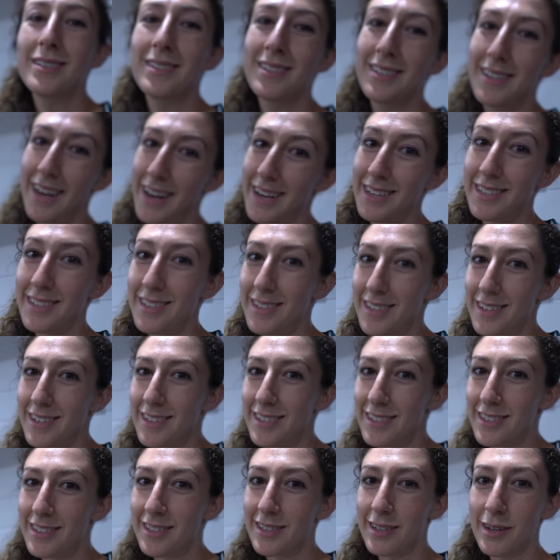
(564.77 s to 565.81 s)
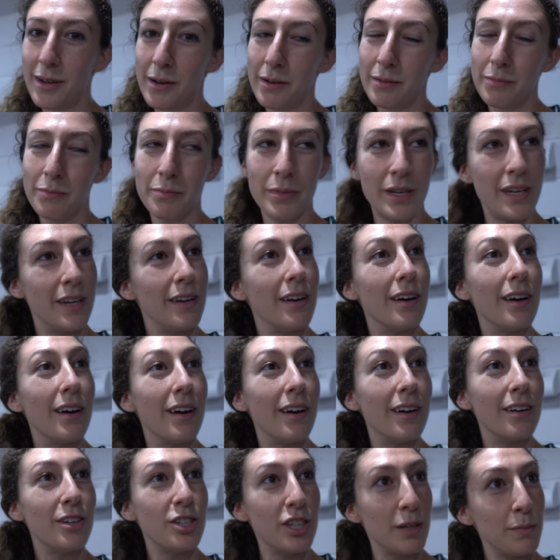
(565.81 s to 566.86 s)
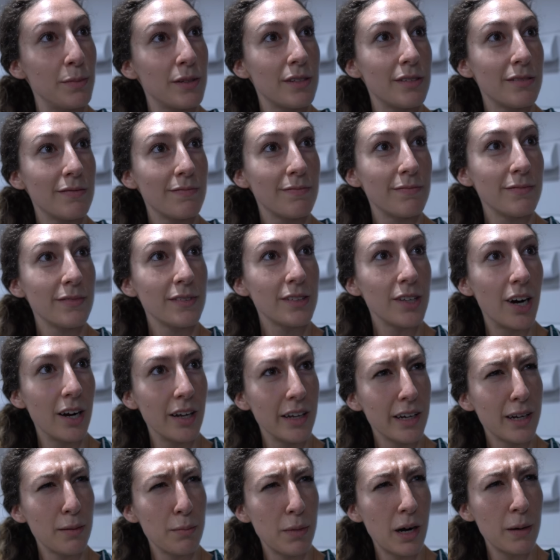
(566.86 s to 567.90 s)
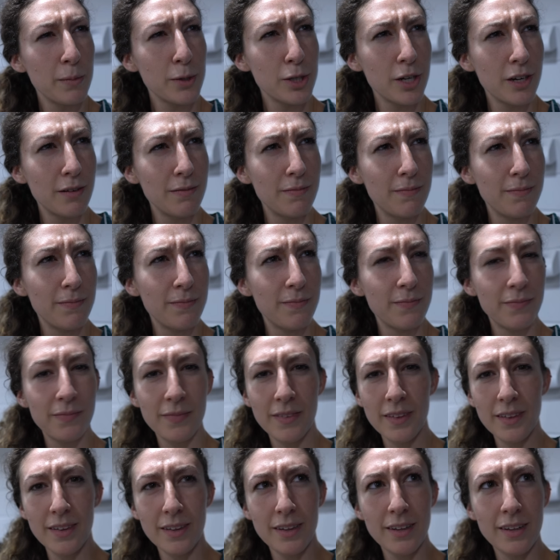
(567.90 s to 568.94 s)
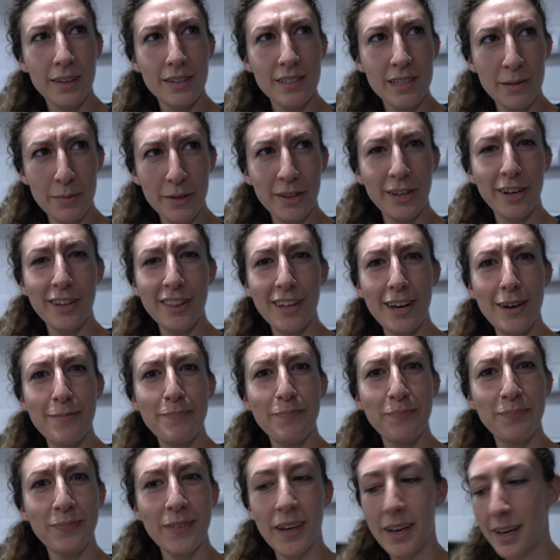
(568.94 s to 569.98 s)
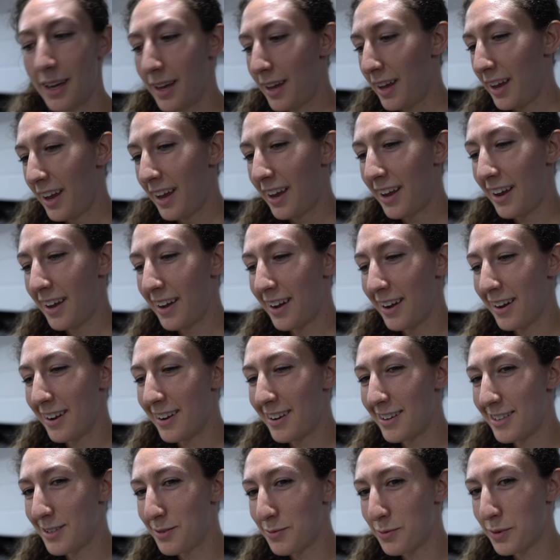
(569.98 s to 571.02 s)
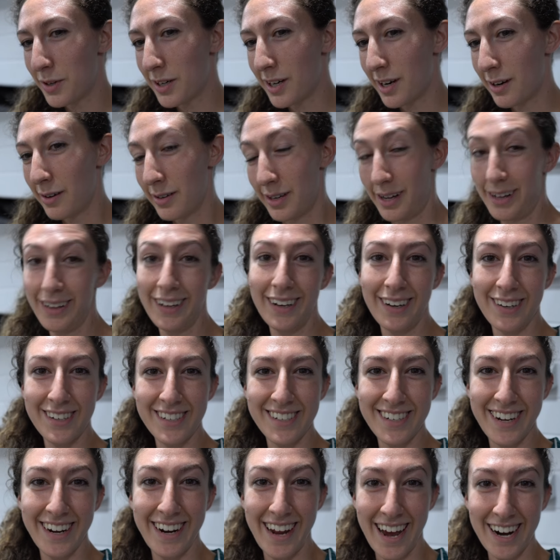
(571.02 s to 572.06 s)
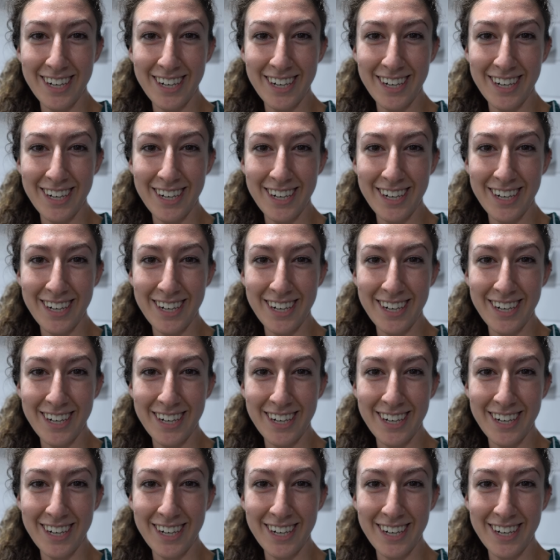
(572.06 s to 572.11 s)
Stacy's pita chips, garlic and parmesan. Something like that. Something like that. Mm -hmm. And we're going all out tonight.